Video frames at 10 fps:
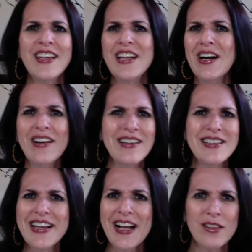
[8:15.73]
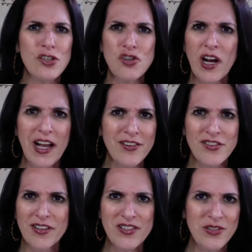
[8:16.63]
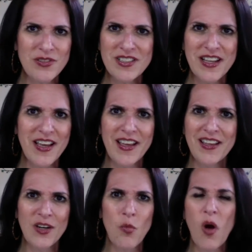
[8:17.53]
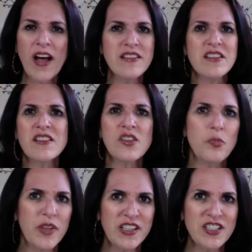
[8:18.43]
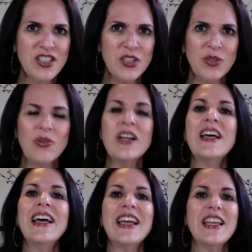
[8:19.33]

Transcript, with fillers: You know, I didn't take out the trash on Tuesday. You know, why is this so big to you?